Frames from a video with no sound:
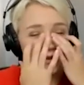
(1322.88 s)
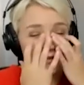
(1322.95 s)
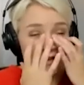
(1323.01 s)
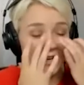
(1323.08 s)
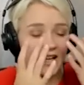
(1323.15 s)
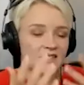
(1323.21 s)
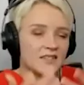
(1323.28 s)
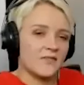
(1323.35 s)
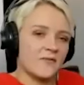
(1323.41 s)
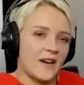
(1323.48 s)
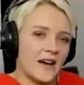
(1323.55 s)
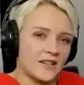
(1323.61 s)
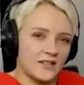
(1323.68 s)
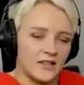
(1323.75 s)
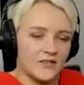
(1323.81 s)
and then I guess a
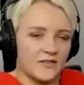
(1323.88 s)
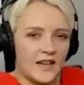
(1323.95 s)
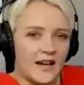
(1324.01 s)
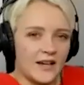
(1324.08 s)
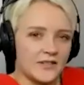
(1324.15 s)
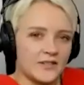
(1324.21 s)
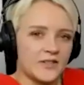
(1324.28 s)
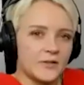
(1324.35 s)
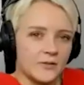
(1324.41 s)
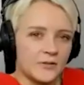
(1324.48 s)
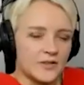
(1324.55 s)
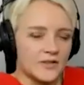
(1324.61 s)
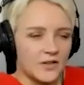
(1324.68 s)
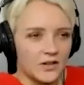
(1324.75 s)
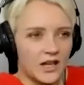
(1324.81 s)
factor of that too
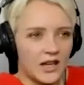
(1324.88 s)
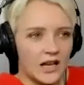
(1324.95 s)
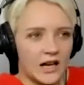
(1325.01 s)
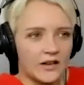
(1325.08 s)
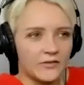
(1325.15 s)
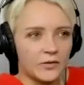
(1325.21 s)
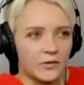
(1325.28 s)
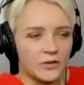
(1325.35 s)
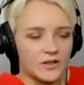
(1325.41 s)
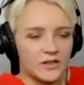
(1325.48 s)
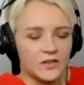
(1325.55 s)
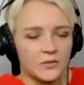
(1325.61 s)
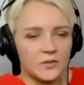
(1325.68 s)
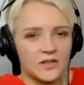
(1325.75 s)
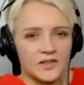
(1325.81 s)
is looking at, of
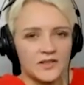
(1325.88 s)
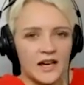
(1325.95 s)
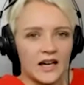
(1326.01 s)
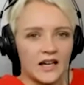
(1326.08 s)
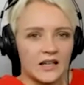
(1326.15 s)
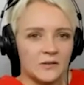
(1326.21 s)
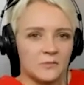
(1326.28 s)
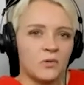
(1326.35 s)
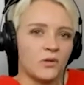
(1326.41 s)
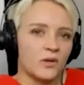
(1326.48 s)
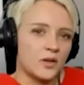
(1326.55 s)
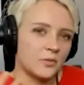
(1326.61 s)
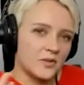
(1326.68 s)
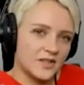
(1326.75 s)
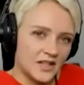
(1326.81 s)
course, always that
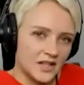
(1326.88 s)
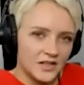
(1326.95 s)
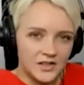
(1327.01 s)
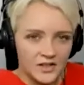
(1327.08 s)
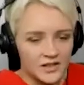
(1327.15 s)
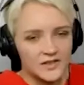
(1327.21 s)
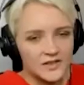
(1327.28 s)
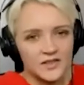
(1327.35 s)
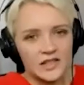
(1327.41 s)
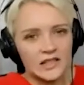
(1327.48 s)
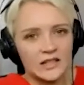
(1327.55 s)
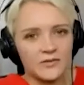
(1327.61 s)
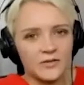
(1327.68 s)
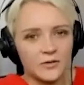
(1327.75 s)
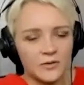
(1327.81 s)
employee retention,
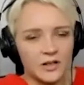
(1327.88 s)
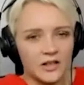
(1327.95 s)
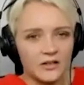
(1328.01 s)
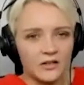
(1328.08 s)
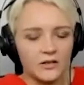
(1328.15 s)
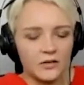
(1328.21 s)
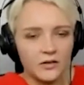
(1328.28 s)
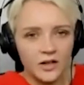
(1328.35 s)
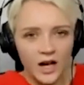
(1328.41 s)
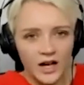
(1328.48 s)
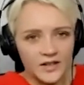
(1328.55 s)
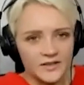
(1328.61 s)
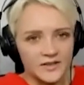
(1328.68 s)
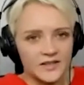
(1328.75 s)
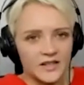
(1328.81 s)
seeing if you can
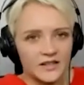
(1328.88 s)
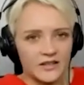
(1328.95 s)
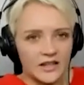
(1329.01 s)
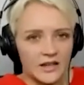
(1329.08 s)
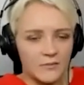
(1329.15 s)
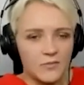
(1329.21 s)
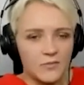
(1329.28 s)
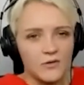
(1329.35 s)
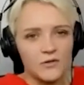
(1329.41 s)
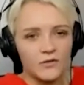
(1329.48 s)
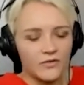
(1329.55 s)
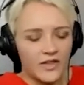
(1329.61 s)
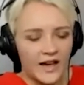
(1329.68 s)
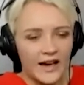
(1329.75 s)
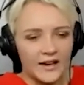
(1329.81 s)
constantly
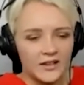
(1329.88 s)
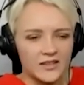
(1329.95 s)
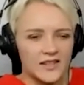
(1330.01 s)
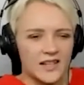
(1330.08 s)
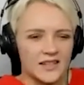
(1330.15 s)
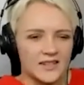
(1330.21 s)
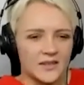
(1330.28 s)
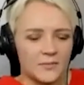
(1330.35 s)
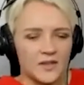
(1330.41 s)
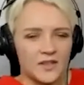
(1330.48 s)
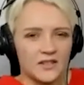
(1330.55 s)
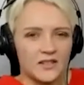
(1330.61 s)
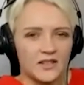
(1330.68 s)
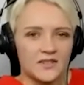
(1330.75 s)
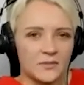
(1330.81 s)
improve that, because that's
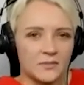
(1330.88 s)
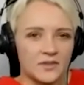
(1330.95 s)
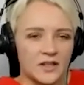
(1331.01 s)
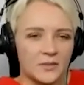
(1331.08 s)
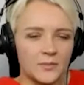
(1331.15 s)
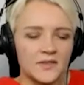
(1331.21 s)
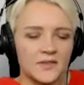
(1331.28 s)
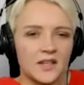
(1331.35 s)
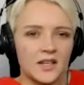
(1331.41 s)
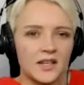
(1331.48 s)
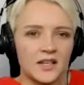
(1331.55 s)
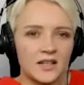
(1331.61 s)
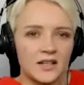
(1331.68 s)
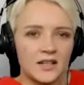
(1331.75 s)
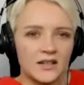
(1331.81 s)
something that sometimes
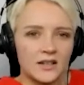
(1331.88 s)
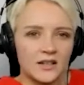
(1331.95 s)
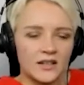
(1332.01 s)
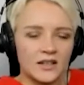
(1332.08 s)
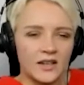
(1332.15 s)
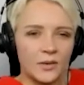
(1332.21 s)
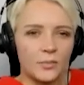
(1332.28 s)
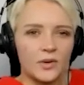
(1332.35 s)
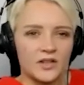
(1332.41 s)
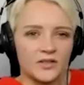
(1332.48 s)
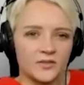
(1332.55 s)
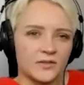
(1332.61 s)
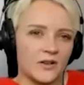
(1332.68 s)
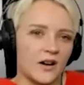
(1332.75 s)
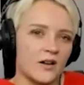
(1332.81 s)
can be a
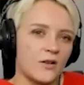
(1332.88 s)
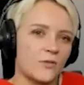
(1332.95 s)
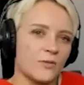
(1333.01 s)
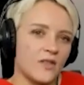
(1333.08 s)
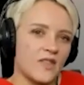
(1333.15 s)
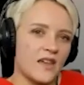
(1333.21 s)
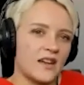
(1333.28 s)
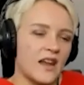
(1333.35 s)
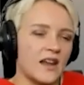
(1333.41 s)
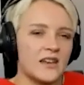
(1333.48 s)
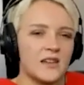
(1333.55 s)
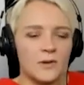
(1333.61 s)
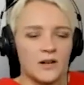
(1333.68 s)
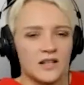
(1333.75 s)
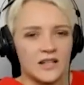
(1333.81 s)
struggle within
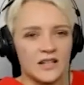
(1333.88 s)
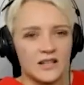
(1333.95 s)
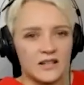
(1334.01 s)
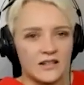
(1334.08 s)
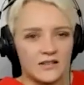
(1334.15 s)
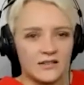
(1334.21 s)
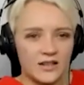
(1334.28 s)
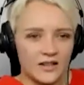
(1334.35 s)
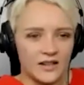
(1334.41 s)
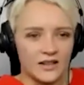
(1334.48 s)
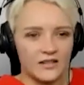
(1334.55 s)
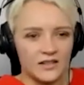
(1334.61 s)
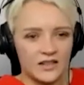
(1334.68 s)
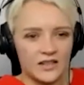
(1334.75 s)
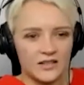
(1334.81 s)
anybody in the
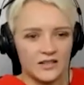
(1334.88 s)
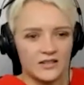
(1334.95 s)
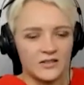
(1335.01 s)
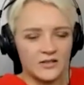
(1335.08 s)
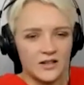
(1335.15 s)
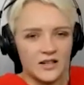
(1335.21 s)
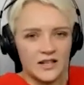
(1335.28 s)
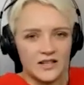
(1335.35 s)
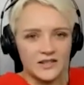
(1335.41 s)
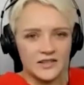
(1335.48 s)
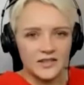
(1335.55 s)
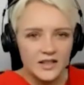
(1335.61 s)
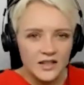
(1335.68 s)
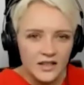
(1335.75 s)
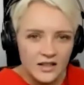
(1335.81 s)
clean industry.
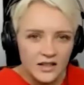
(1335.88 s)
Is